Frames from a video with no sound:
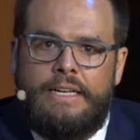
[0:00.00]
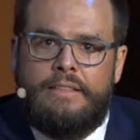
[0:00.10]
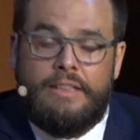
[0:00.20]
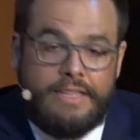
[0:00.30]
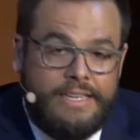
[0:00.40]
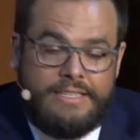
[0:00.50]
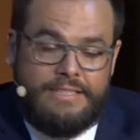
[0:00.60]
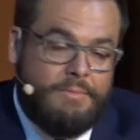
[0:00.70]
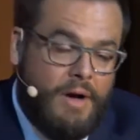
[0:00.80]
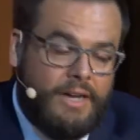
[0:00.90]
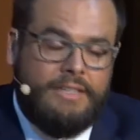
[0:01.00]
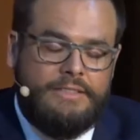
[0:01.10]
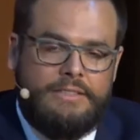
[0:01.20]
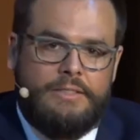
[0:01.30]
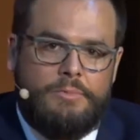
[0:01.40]
the least among
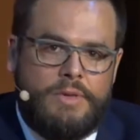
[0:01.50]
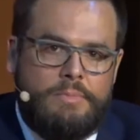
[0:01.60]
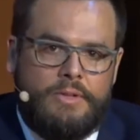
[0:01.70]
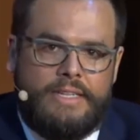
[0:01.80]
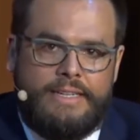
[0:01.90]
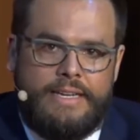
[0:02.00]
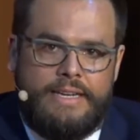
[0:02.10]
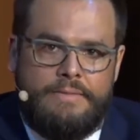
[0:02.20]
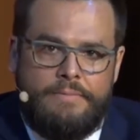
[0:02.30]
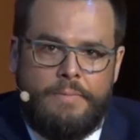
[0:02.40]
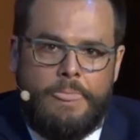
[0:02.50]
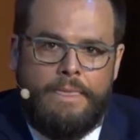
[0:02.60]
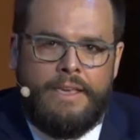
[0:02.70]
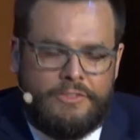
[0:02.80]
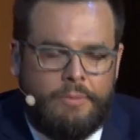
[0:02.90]
us, people in need,
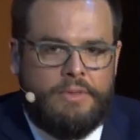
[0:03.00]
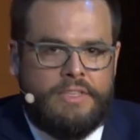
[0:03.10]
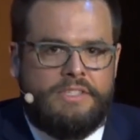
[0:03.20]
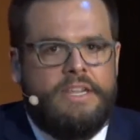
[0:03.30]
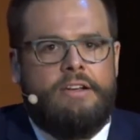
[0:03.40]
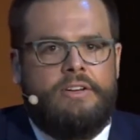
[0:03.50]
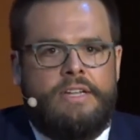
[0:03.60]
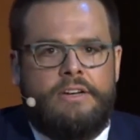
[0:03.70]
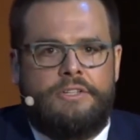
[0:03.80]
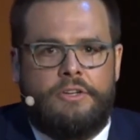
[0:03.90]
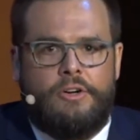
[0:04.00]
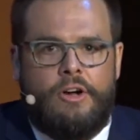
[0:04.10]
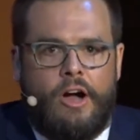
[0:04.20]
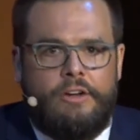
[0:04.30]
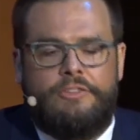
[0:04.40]
is something that's near and dear to her
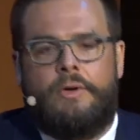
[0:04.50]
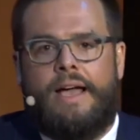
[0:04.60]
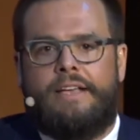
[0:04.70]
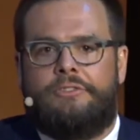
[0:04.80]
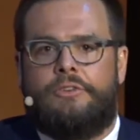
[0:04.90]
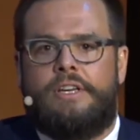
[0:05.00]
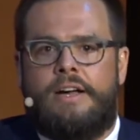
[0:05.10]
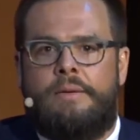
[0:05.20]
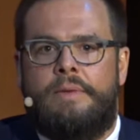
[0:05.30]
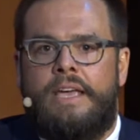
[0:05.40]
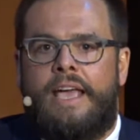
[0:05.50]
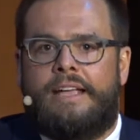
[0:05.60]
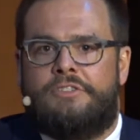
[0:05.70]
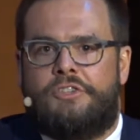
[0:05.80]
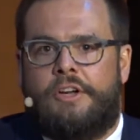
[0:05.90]
heart. So I asked her to come
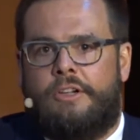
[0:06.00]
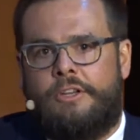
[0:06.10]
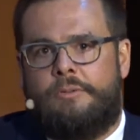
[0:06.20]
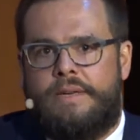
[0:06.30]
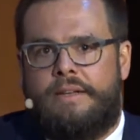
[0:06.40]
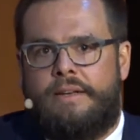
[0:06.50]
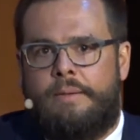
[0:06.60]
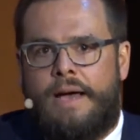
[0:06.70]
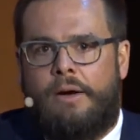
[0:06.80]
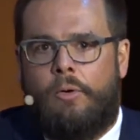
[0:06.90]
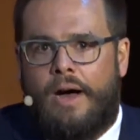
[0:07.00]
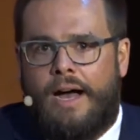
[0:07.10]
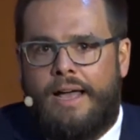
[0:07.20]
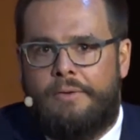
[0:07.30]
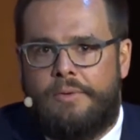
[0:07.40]
and share a little bit about
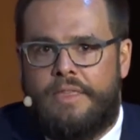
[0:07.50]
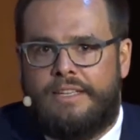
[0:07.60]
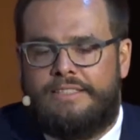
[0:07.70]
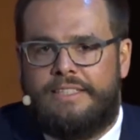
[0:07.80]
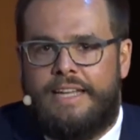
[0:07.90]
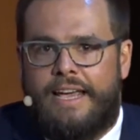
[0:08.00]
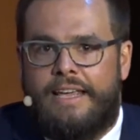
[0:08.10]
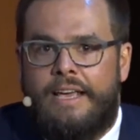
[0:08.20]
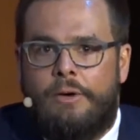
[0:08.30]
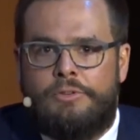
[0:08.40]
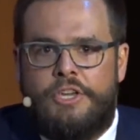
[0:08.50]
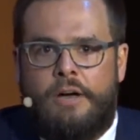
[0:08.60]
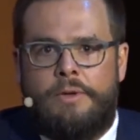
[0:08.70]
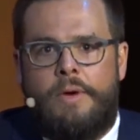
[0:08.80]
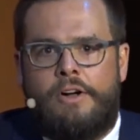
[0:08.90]
why with us today. Would you help
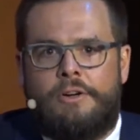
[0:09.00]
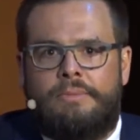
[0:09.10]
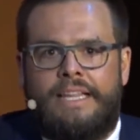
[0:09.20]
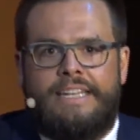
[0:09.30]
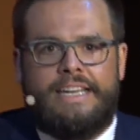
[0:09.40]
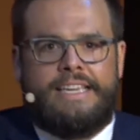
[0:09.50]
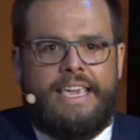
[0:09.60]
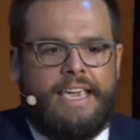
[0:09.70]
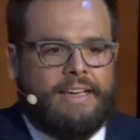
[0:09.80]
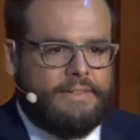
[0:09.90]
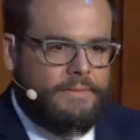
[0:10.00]
me welcome Linda King?